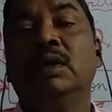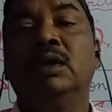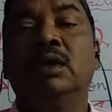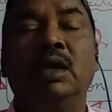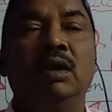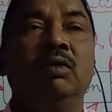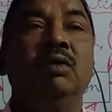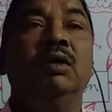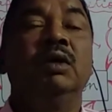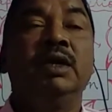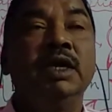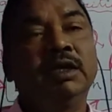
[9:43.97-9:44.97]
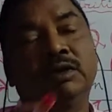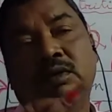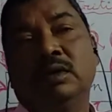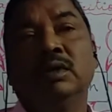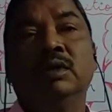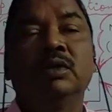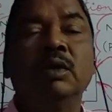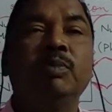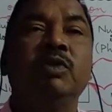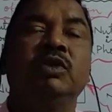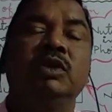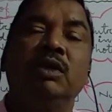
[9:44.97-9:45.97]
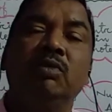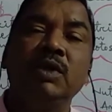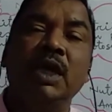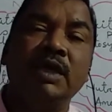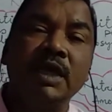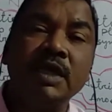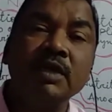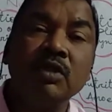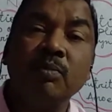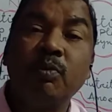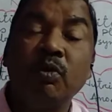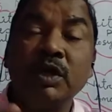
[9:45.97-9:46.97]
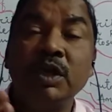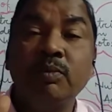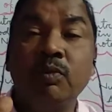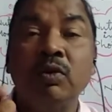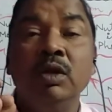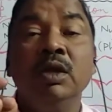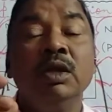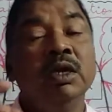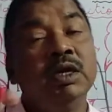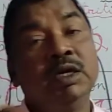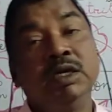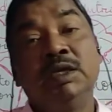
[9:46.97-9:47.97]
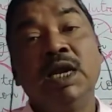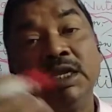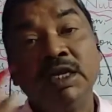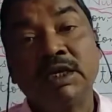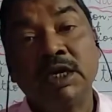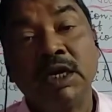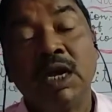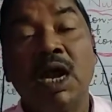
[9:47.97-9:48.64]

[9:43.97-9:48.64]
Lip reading: Now, next, suppose we are taking the protein food, it is digested.